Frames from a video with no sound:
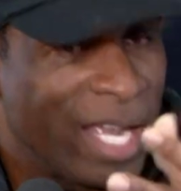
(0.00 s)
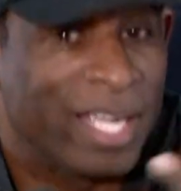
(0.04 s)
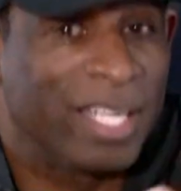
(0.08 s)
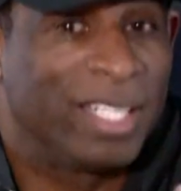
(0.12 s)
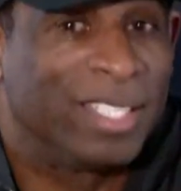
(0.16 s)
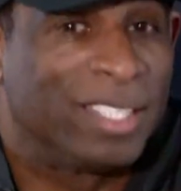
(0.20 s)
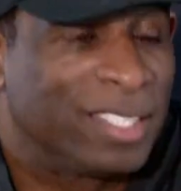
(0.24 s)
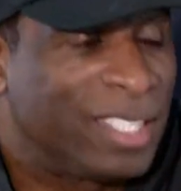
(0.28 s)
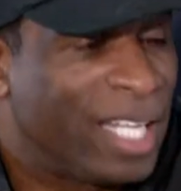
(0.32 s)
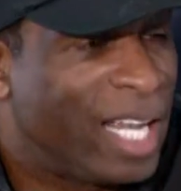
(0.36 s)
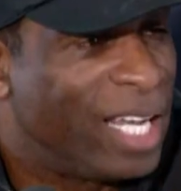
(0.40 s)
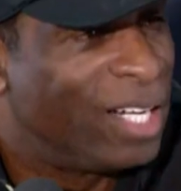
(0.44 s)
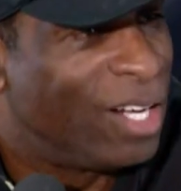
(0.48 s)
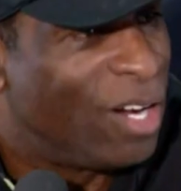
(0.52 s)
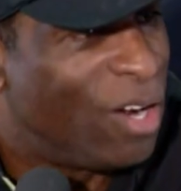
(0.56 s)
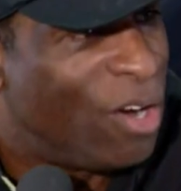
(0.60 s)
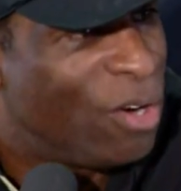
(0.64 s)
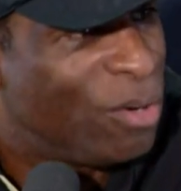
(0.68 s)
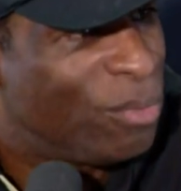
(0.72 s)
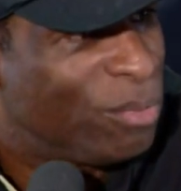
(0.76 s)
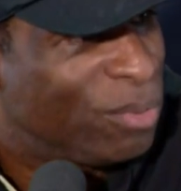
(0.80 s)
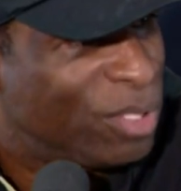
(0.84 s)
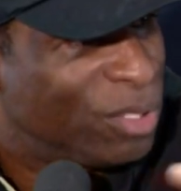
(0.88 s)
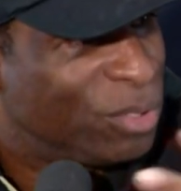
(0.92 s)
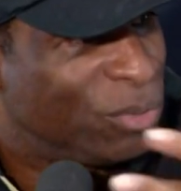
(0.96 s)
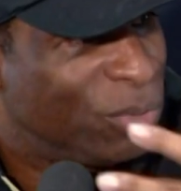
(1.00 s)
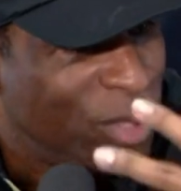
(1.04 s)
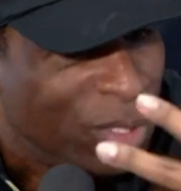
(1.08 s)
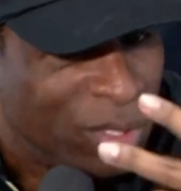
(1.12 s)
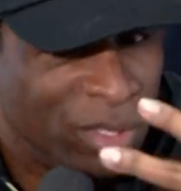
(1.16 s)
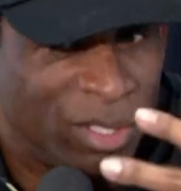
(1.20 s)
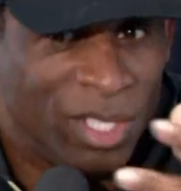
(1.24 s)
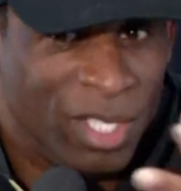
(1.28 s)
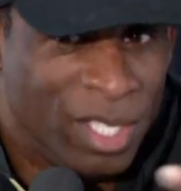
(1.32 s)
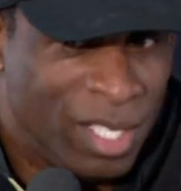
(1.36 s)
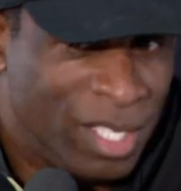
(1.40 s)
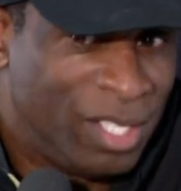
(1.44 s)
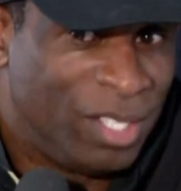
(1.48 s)
I couldn't stay long because we
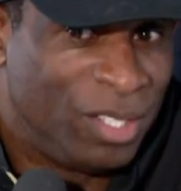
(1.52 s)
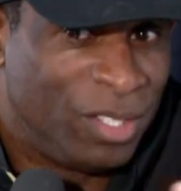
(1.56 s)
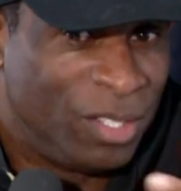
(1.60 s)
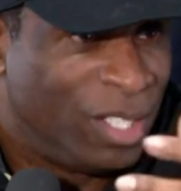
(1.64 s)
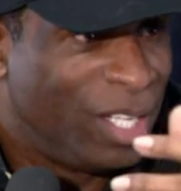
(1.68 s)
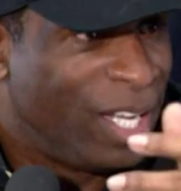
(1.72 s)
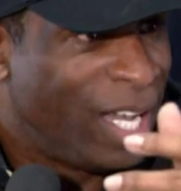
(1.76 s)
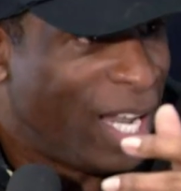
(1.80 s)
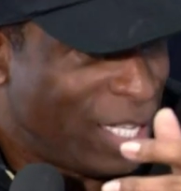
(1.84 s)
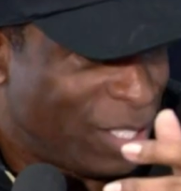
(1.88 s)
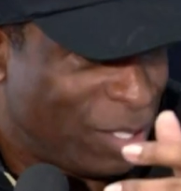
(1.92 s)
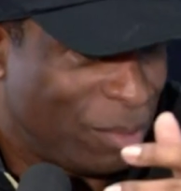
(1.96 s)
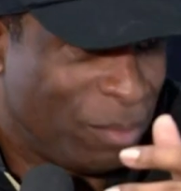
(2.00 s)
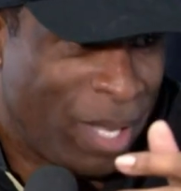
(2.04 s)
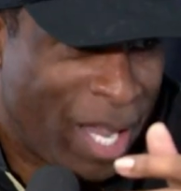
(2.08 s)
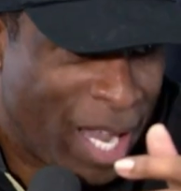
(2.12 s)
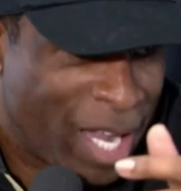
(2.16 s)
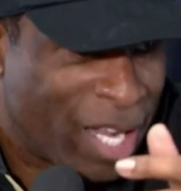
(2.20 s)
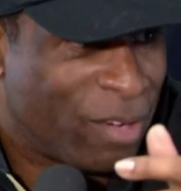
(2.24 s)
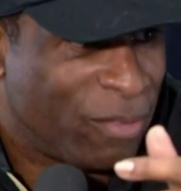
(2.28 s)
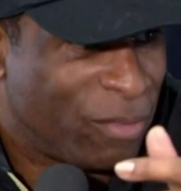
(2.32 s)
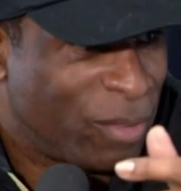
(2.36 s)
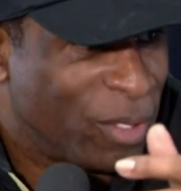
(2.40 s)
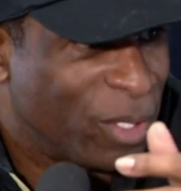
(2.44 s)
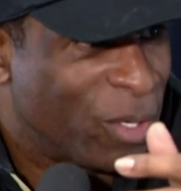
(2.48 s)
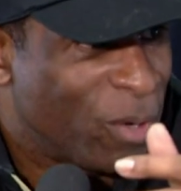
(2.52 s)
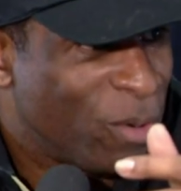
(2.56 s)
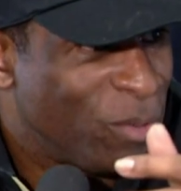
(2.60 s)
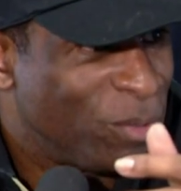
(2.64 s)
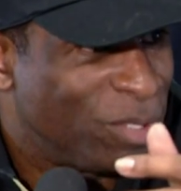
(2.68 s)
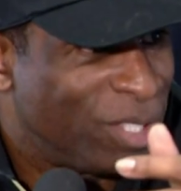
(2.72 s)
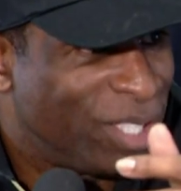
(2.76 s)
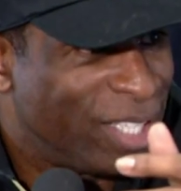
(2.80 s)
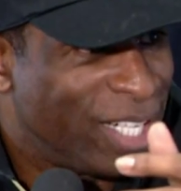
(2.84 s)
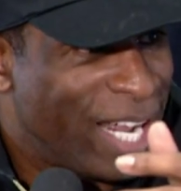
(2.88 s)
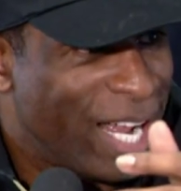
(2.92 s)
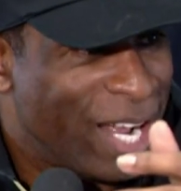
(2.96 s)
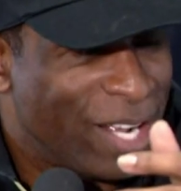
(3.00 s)
were had some heck of
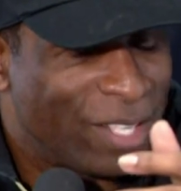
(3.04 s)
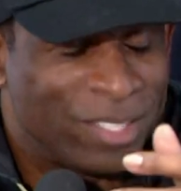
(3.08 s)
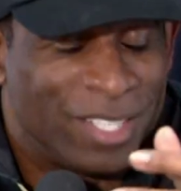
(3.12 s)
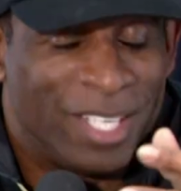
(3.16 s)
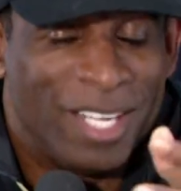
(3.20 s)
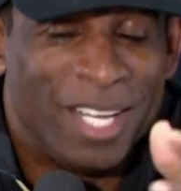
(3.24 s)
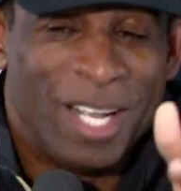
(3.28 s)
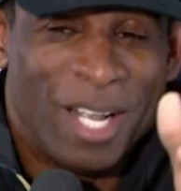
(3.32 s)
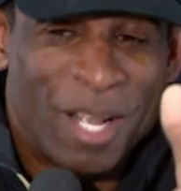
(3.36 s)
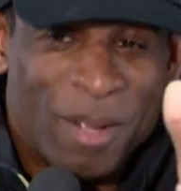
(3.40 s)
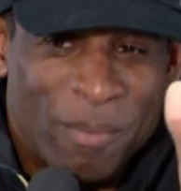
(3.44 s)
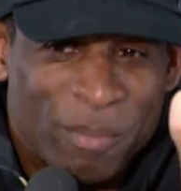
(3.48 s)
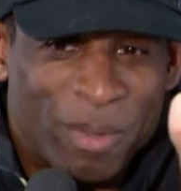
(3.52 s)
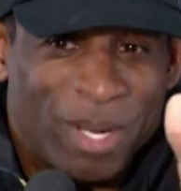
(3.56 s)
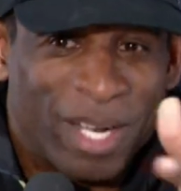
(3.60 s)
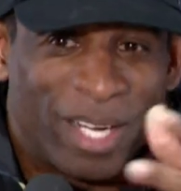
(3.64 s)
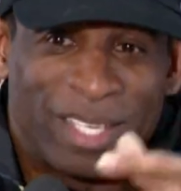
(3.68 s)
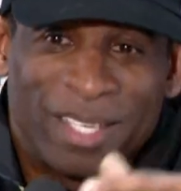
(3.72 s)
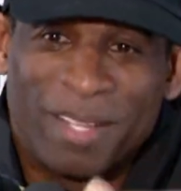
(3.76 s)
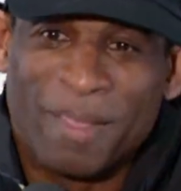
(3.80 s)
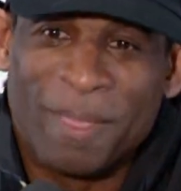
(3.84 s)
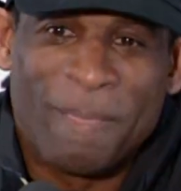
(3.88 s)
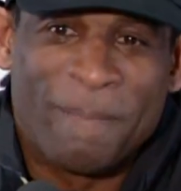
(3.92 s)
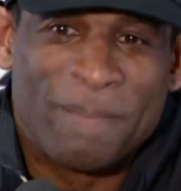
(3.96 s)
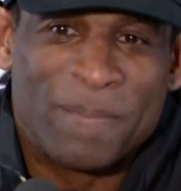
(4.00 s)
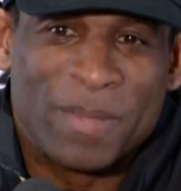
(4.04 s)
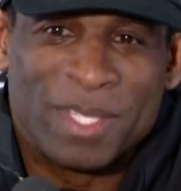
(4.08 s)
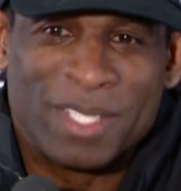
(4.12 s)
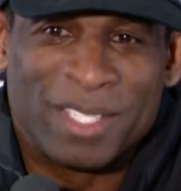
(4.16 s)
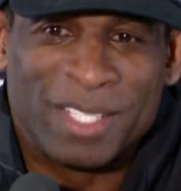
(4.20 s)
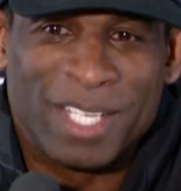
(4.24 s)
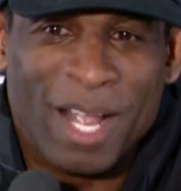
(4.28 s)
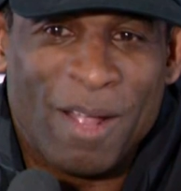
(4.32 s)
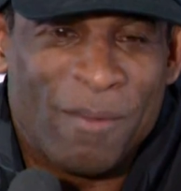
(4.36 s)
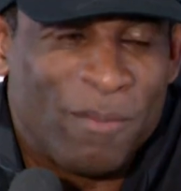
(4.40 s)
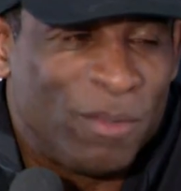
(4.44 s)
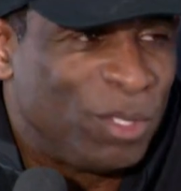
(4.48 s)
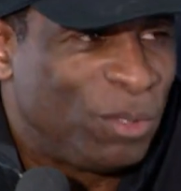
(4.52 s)
recruits in the house. But
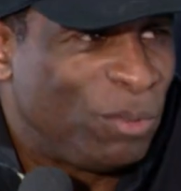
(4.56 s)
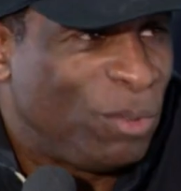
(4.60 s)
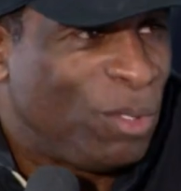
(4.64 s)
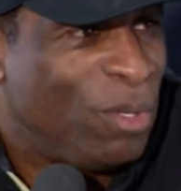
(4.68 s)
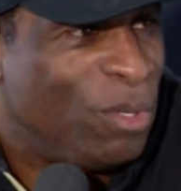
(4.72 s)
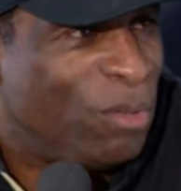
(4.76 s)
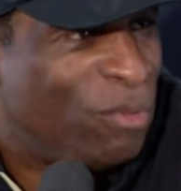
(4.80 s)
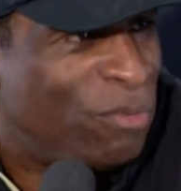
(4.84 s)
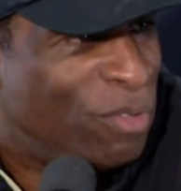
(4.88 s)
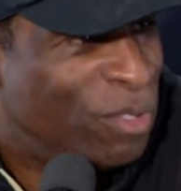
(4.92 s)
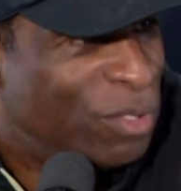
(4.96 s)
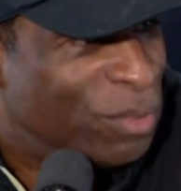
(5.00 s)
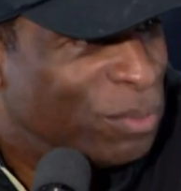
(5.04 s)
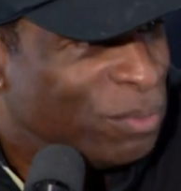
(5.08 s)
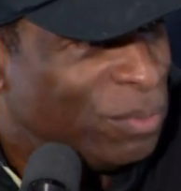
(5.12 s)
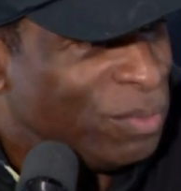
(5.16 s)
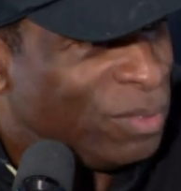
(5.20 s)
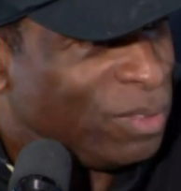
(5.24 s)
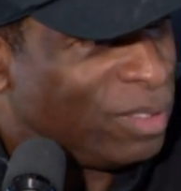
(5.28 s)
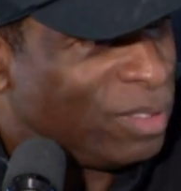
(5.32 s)
that was beautiful.